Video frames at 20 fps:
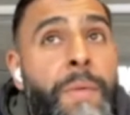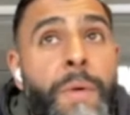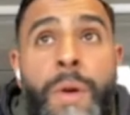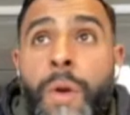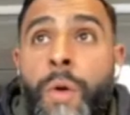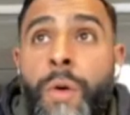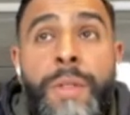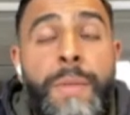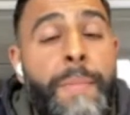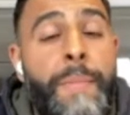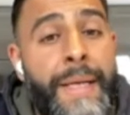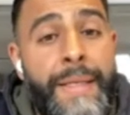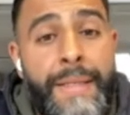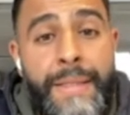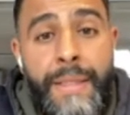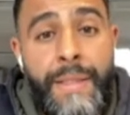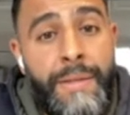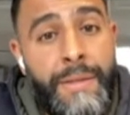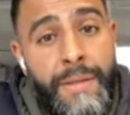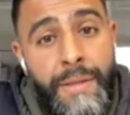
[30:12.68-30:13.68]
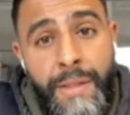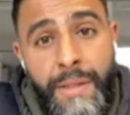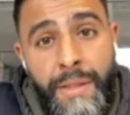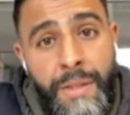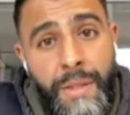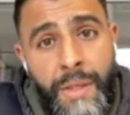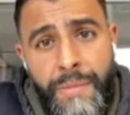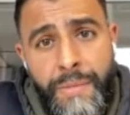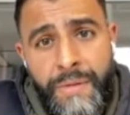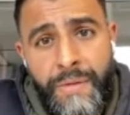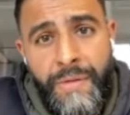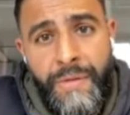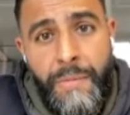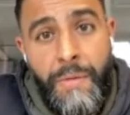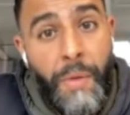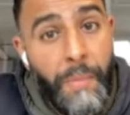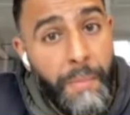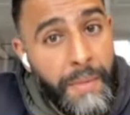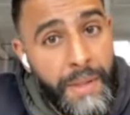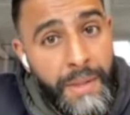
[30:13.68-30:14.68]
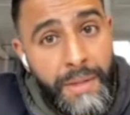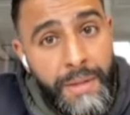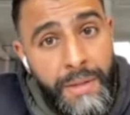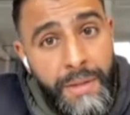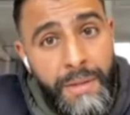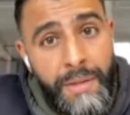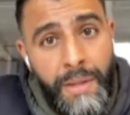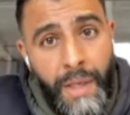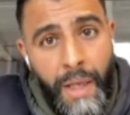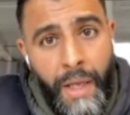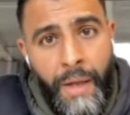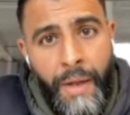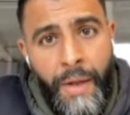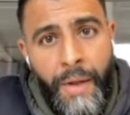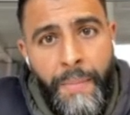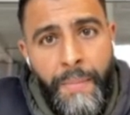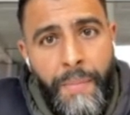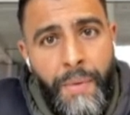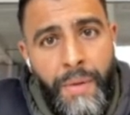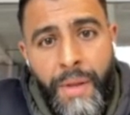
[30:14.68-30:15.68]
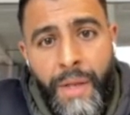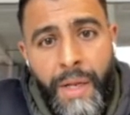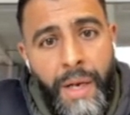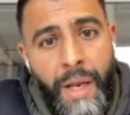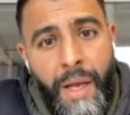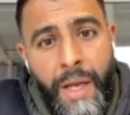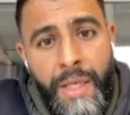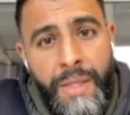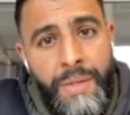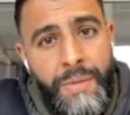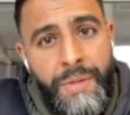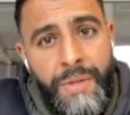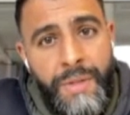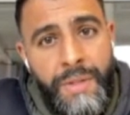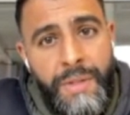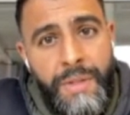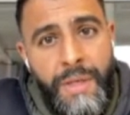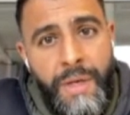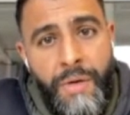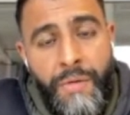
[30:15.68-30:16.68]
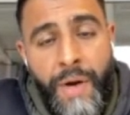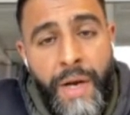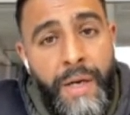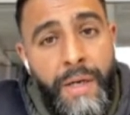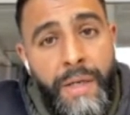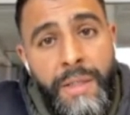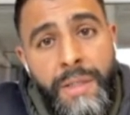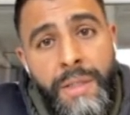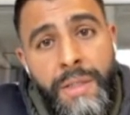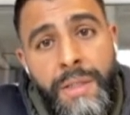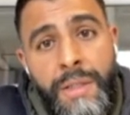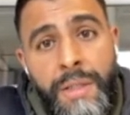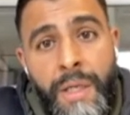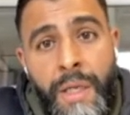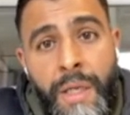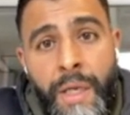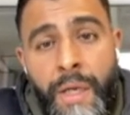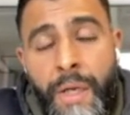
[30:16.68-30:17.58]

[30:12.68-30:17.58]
looked amazing in terms of the numbers, but the clients were just horrendous,